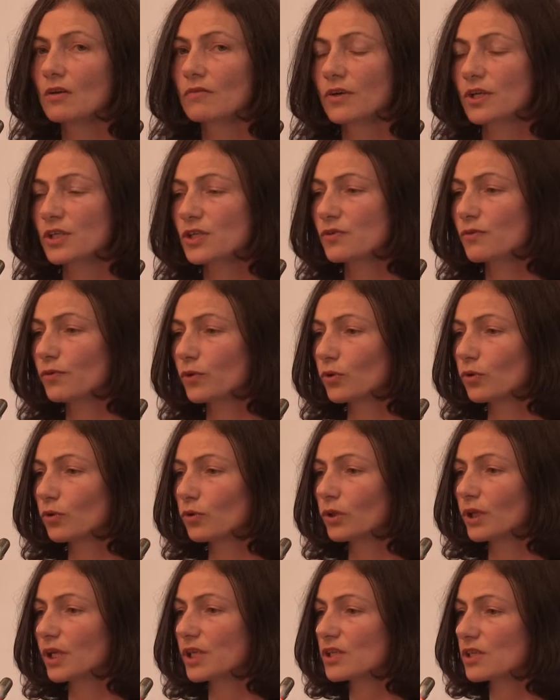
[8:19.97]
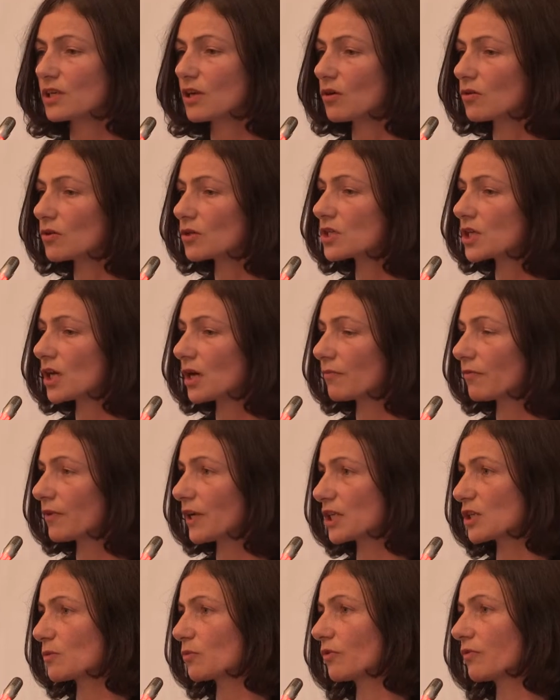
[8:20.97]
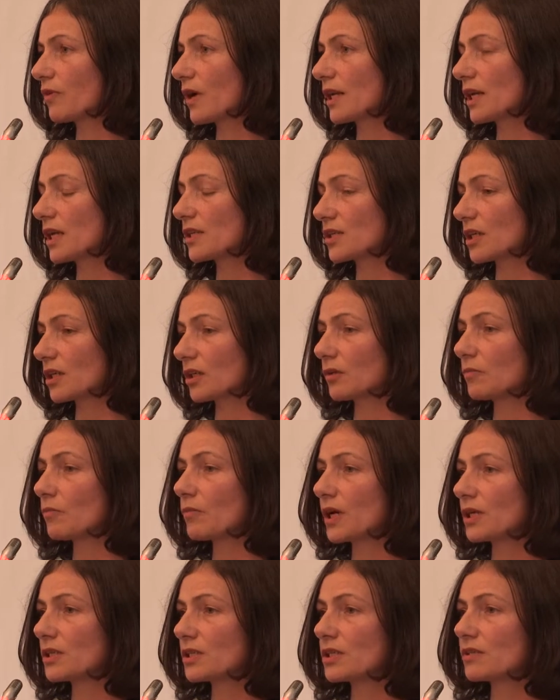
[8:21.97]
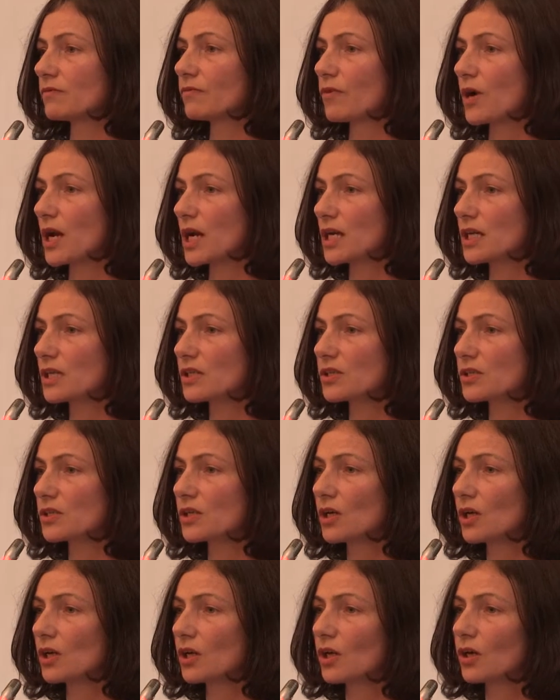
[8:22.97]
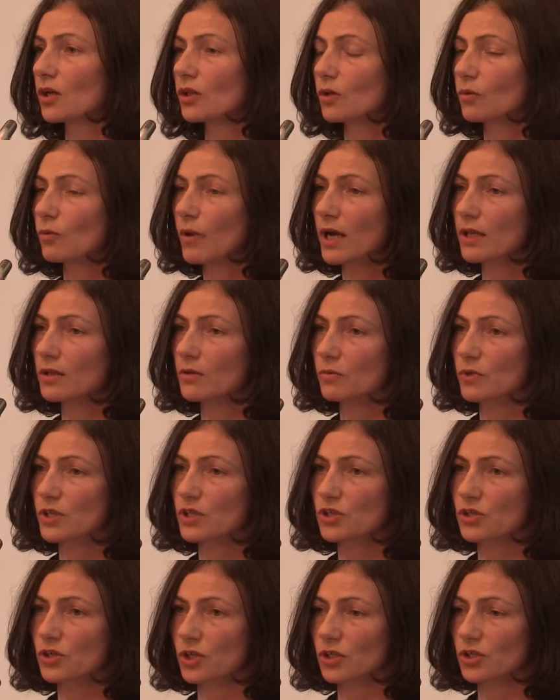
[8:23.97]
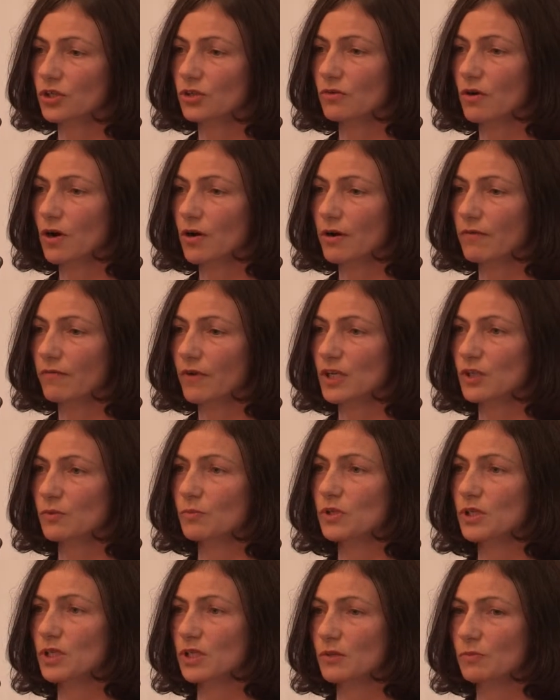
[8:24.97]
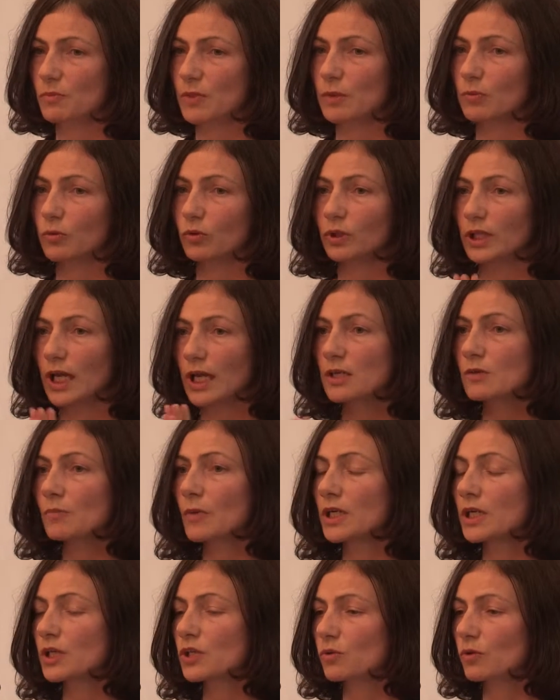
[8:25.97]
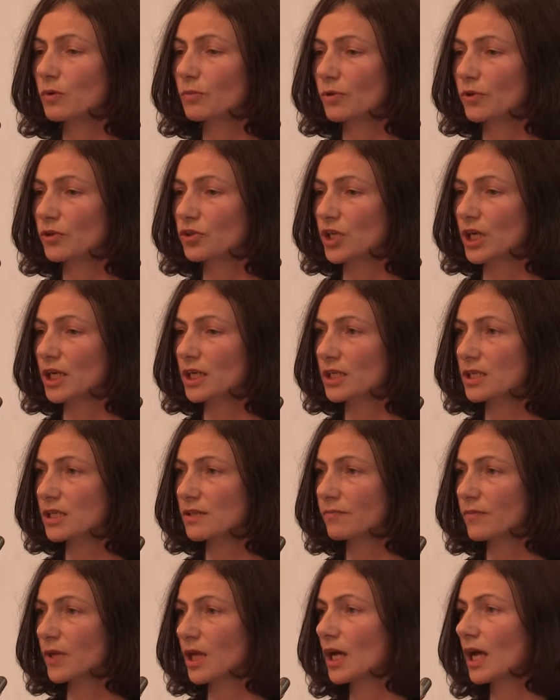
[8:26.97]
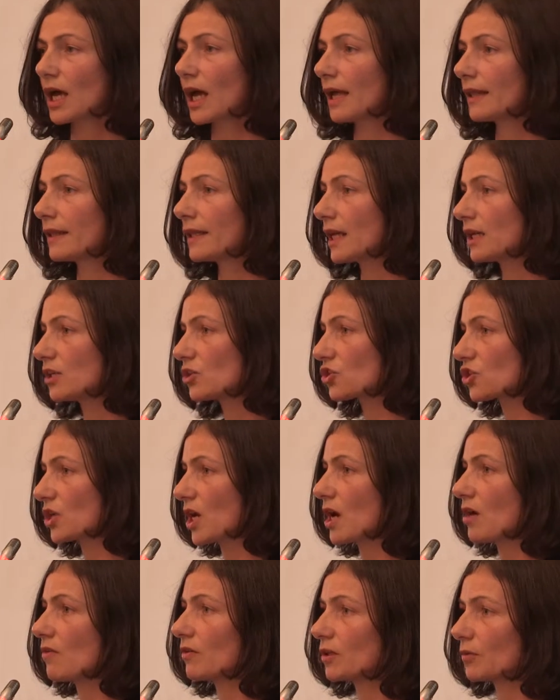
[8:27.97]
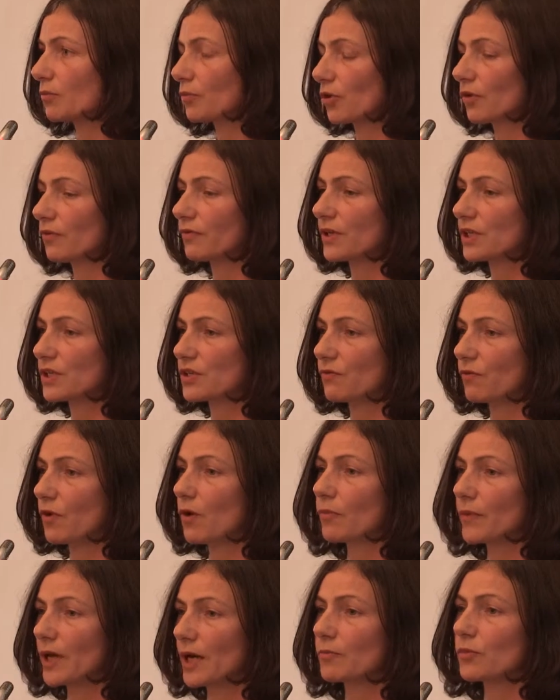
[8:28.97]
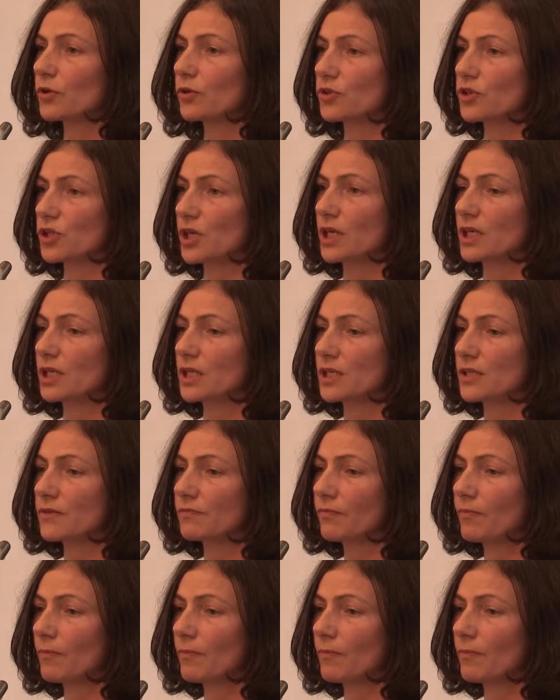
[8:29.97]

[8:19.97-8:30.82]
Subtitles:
First of all, it's long-term flexible finance at competitive rates. The way that we structure our investment is people lend money to a project, and they share in the profits from that project.